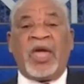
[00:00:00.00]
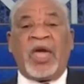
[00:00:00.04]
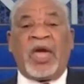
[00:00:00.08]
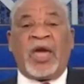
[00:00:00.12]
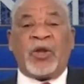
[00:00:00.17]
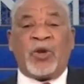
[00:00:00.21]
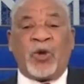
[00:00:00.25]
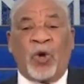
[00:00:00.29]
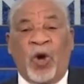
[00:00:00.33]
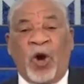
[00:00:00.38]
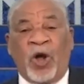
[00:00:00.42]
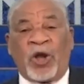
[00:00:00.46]

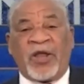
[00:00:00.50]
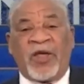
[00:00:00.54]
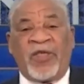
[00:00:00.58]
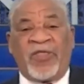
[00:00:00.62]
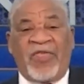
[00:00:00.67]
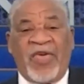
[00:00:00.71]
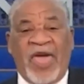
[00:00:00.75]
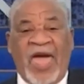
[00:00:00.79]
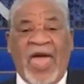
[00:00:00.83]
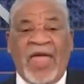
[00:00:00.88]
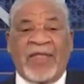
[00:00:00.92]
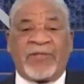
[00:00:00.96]
in order
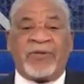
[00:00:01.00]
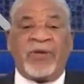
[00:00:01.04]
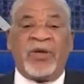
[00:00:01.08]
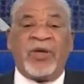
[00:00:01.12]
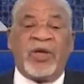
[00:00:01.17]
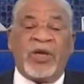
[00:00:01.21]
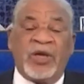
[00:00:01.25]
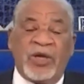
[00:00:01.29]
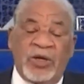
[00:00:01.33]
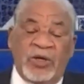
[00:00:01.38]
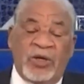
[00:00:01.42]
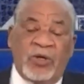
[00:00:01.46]
that
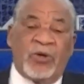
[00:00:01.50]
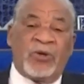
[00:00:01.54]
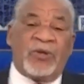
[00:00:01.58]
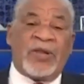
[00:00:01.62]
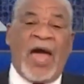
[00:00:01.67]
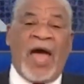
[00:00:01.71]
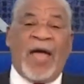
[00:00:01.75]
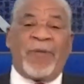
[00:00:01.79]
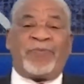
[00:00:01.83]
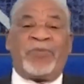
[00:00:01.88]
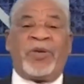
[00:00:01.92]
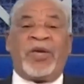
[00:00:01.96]
you
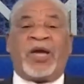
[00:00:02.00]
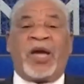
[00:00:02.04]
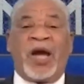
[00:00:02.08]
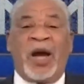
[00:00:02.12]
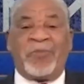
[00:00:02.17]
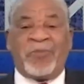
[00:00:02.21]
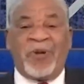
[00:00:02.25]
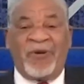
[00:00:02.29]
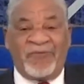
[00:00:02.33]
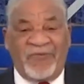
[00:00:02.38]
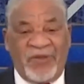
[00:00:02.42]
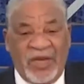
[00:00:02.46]
not
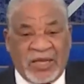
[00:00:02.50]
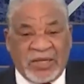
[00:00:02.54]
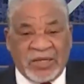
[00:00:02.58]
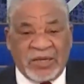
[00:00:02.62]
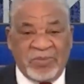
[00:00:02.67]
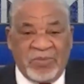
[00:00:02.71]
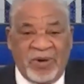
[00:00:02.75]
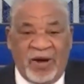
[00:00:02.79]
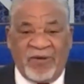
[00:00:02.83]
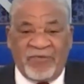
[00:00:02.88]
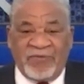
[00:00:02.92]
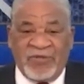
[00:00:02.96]
become a
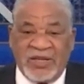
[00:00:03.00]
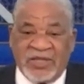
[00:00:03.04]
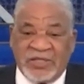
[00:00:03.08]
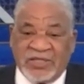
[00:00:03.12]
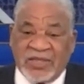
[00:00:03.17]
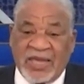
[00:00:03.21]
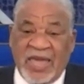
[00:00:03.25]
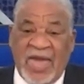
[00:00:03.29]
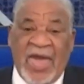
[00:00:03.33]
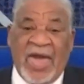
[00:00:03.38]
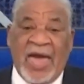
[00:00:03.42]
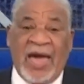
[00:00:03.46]
victim of the
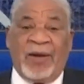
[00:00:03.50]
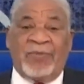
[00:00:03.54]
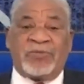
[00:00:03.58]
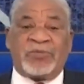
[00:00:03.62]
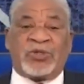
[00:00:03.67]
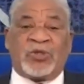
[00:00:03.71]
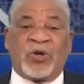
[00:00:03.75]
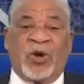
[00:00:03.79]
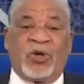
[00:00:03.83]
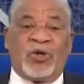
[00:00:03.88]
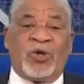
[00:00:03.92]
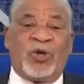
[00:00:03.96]

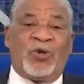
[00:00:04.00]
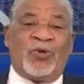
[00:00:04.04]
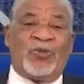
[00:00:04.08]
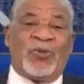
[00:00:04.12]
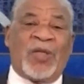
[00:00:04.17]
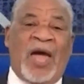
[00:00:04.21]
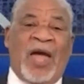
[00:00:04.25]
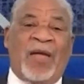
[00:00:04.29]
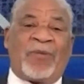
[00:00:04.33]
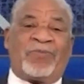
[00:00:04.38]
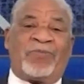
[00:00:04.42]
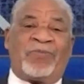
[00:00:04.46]
scams or you
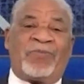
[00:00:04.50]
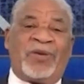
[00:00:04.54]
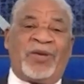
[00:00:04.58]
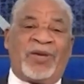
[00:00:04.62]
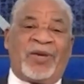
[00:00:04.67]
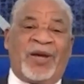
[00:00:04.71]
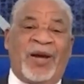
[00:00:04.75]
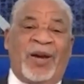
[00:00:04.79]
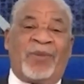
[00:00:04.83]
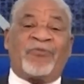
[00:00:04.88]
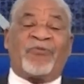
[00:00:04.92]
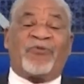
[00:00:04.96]
not
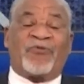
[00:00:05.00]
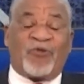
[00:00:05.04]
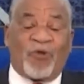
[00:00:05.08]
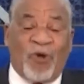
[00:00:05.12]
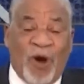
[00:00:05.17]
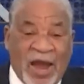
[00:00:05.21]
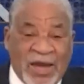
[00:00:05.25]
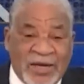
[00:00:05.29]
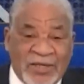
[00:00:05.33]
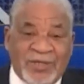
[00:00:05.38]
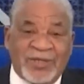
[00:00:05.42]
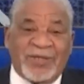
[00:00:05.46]
become
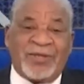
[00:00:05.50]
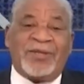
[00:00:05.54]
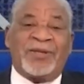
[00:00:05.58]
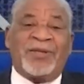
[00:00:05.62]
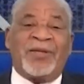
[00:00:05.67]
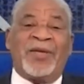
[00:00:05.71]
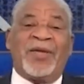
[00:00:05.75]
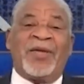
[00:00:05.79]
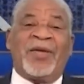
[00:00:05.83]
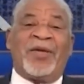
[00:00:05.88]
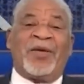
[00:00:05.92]
frightened